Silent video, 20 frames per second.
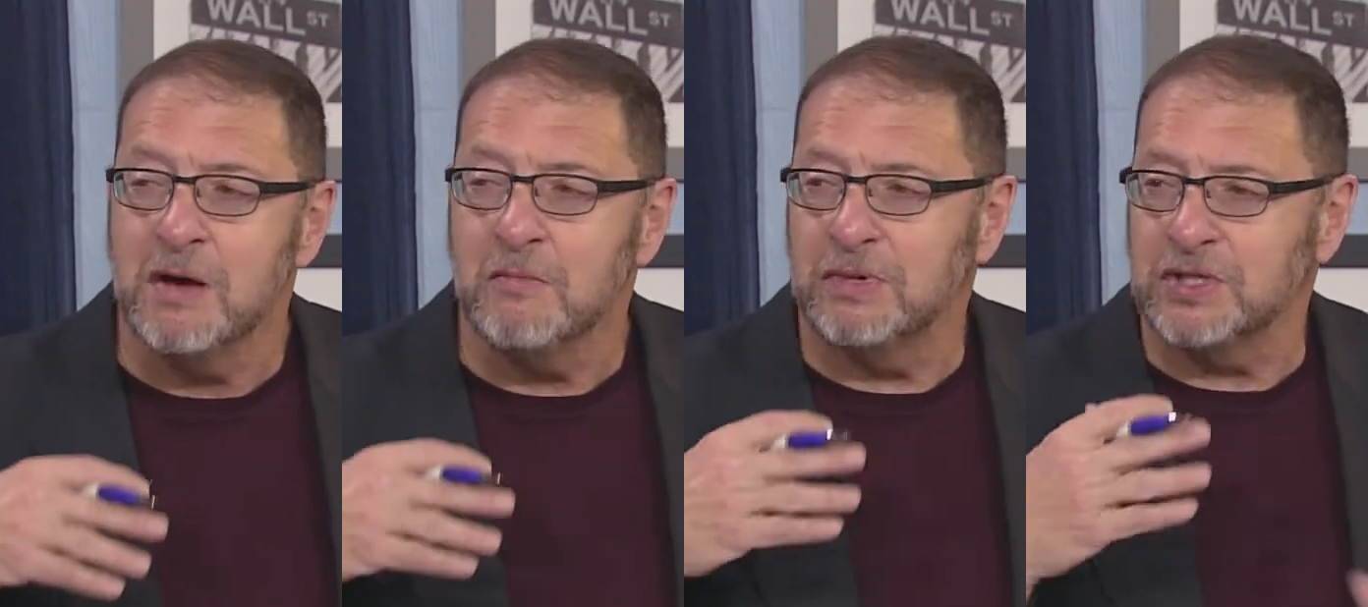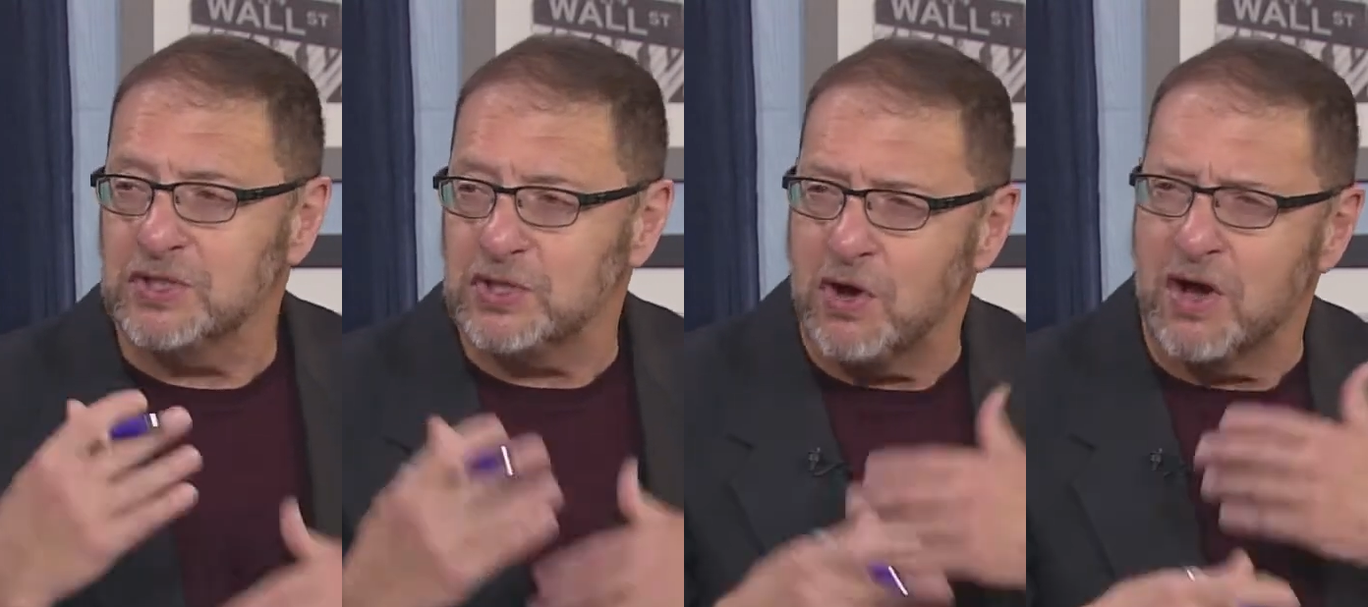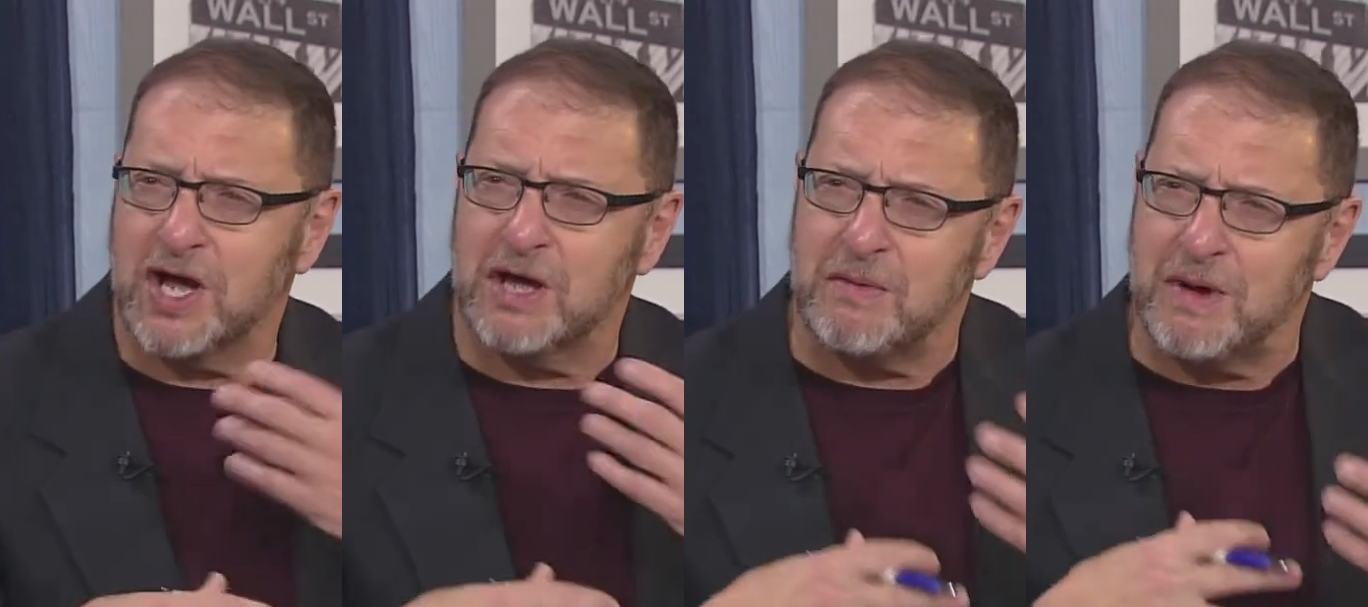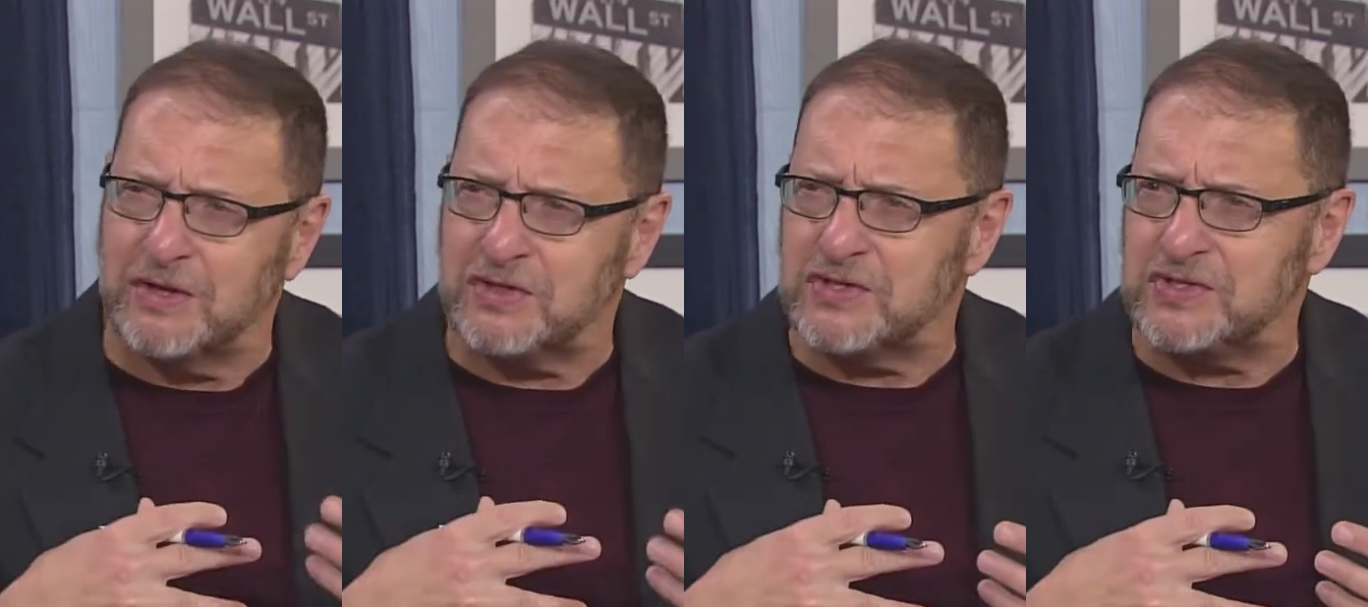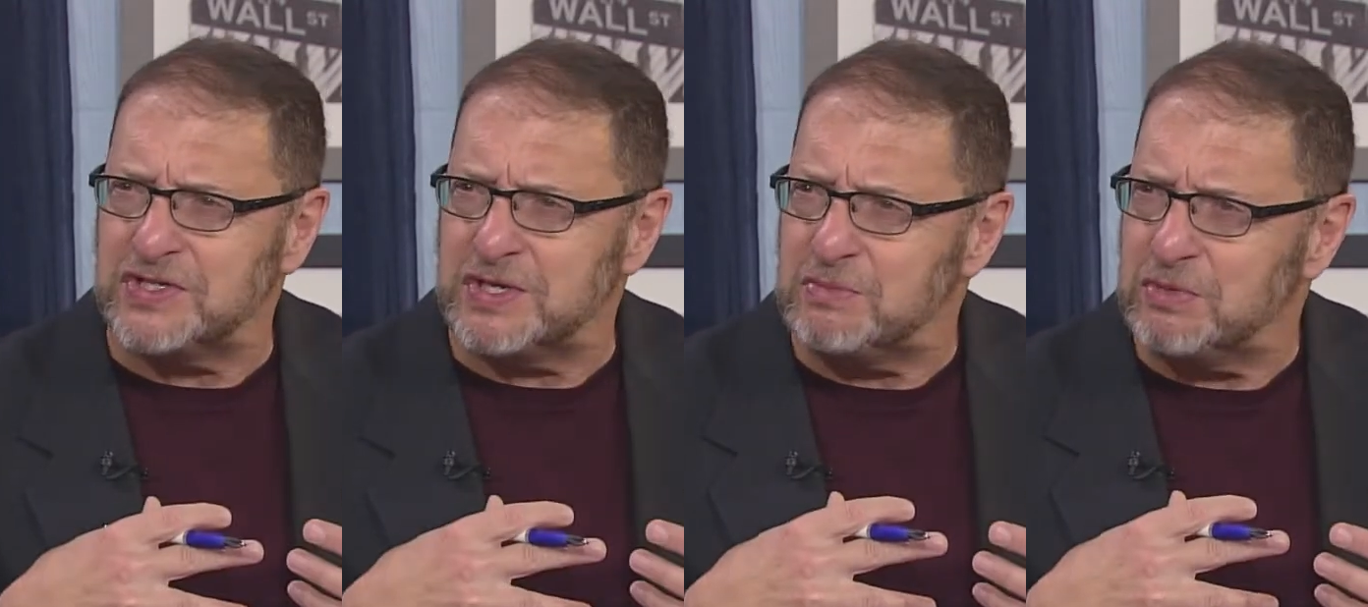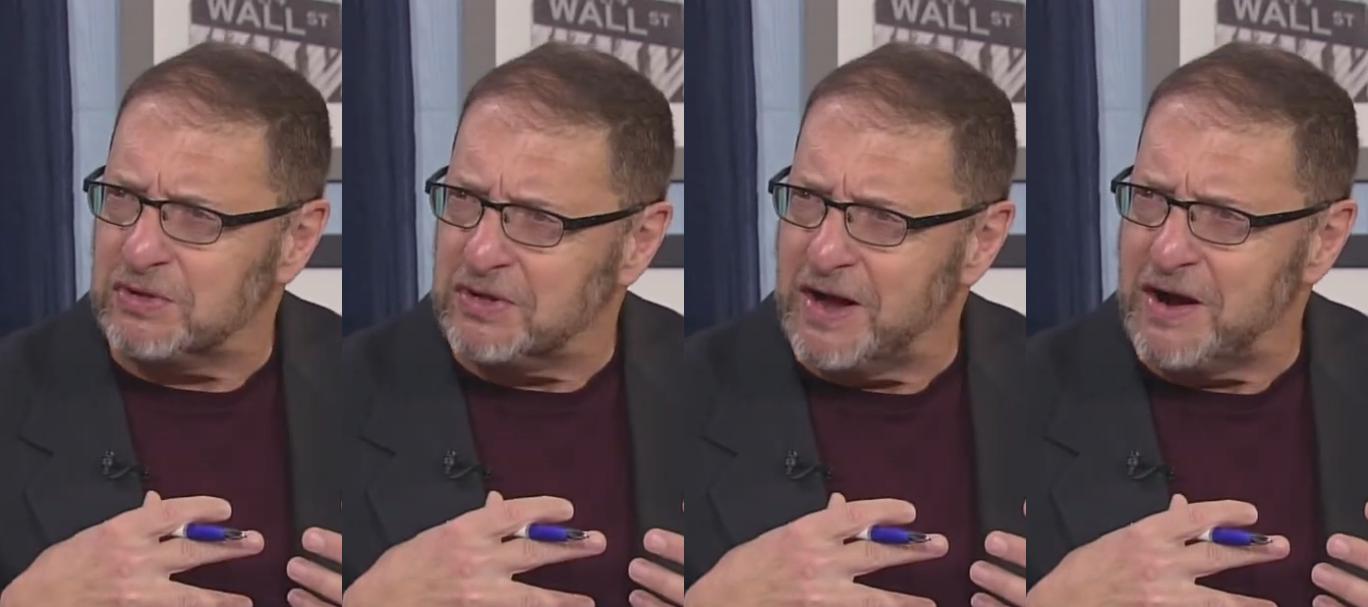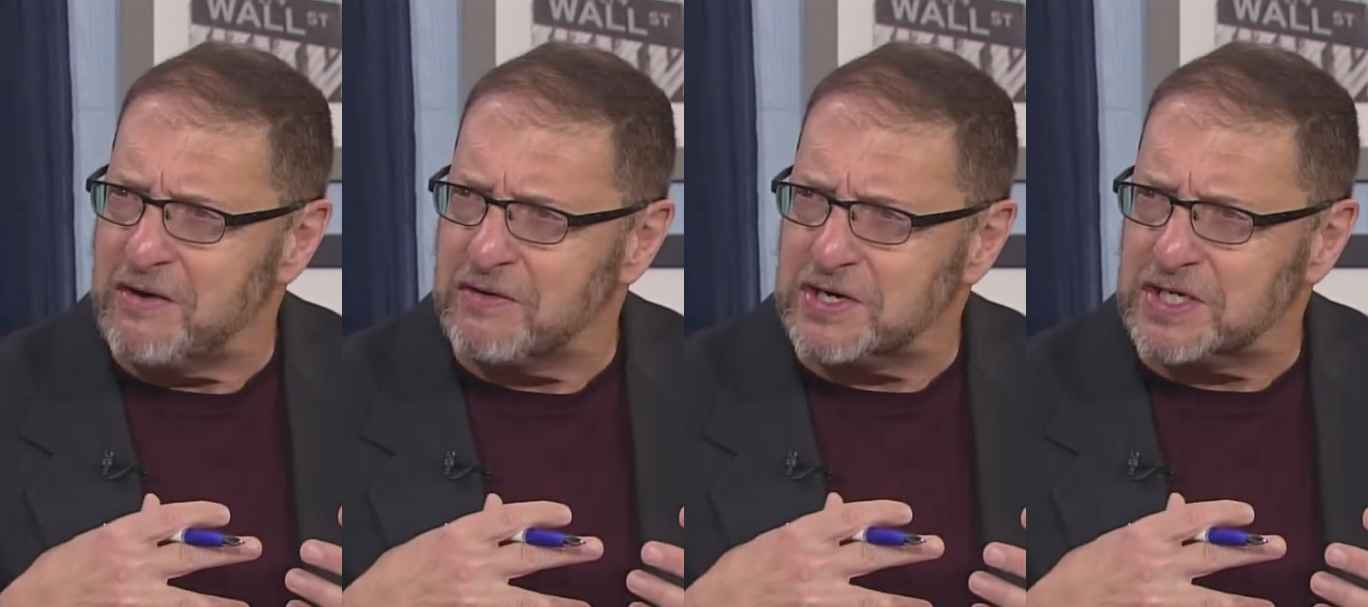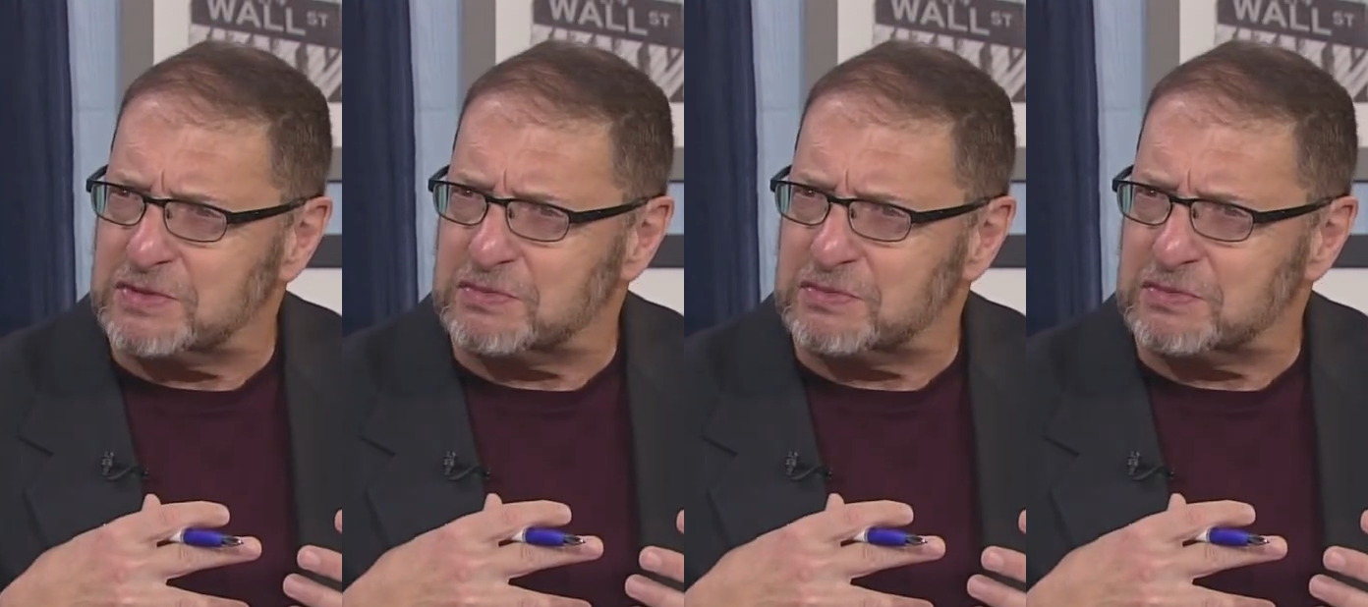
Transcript: but talk about the similarities